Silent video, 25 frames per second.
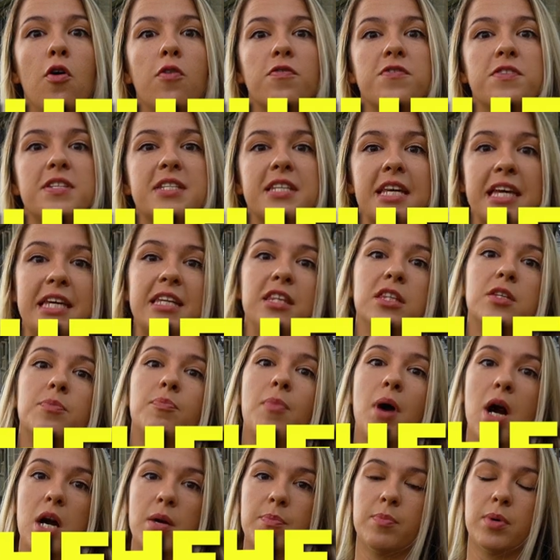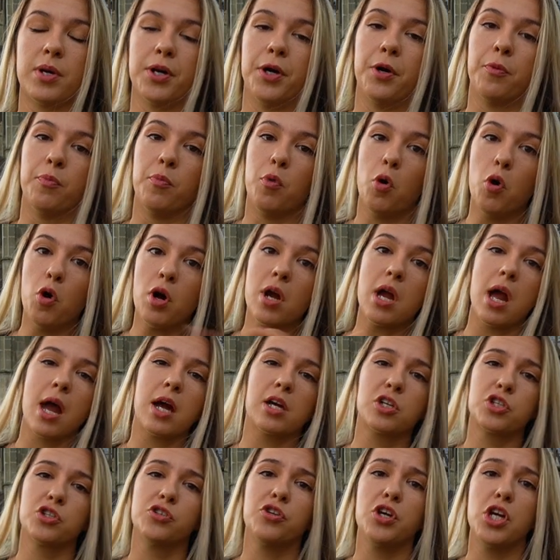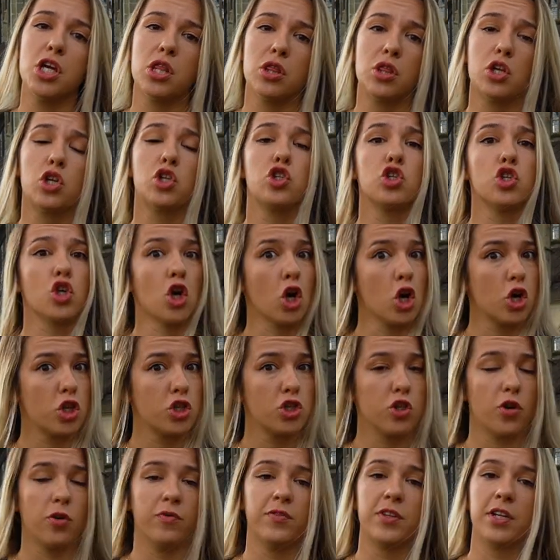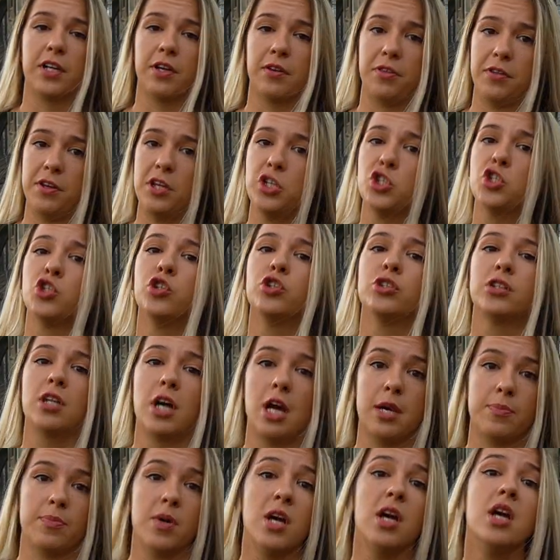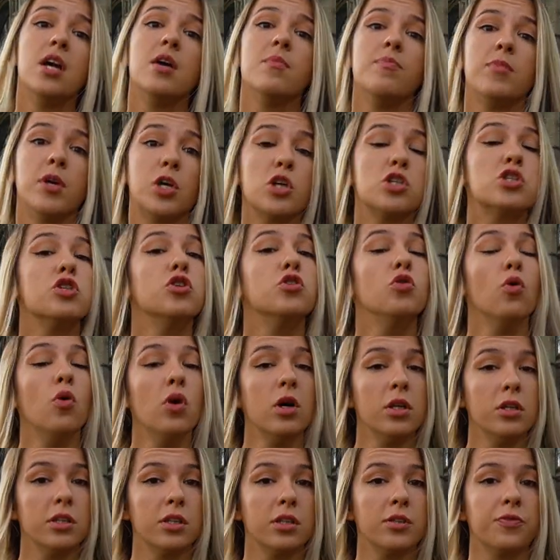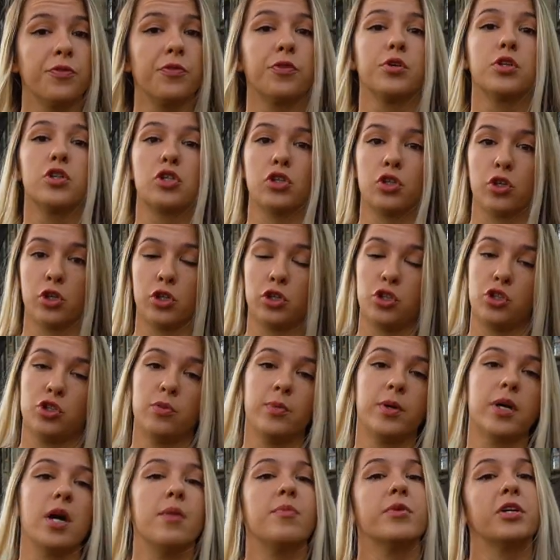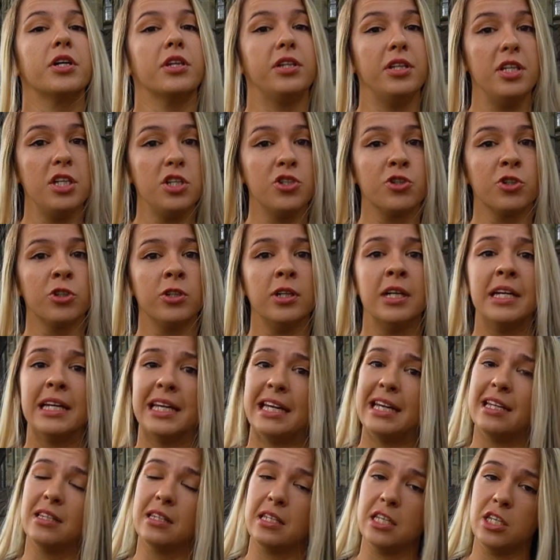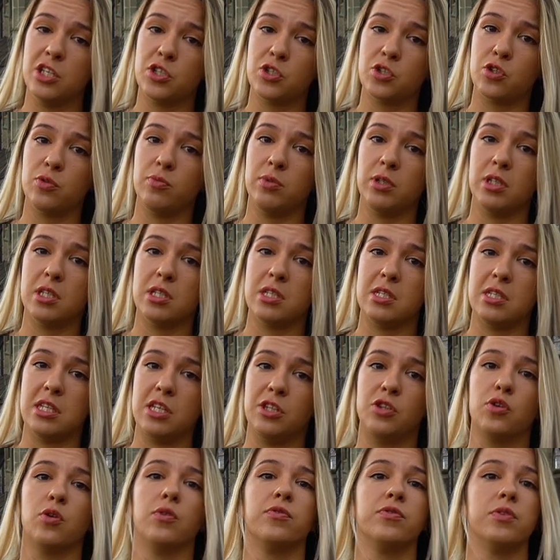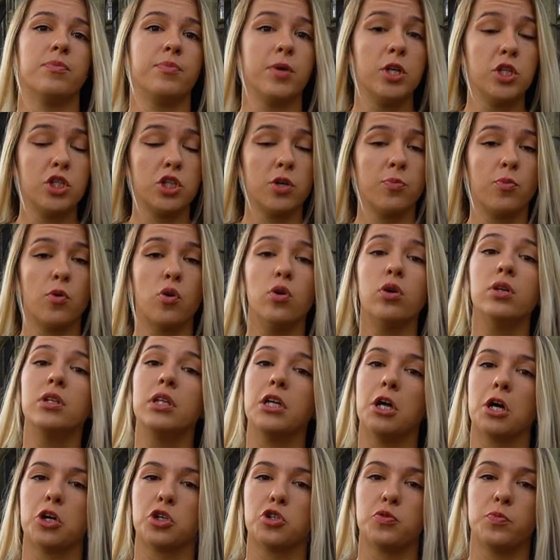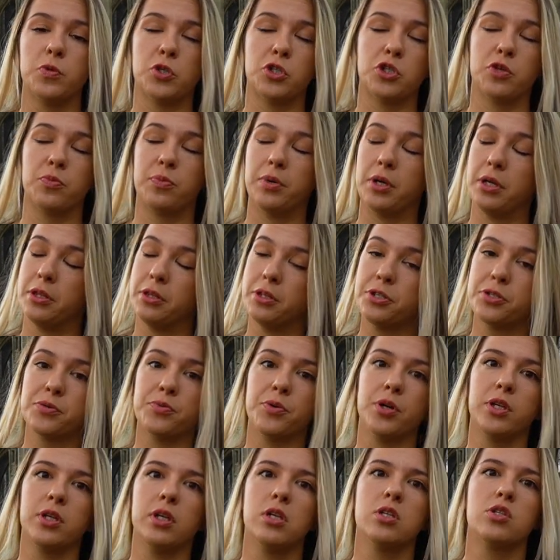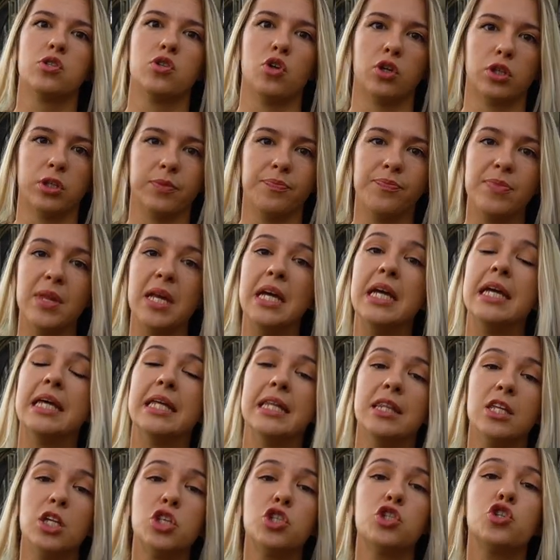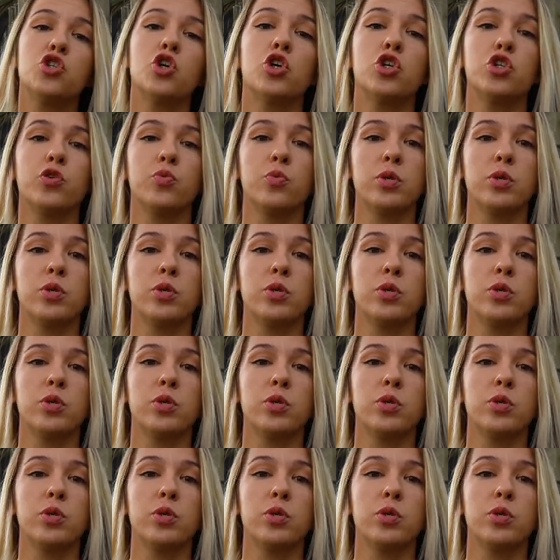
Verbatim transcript: of Saint Barbara, or actually the church of the cathedral type, because in order for the church to become a cathedral, it needs to be the seat of the bishop or the archbishop, and this one is not. This church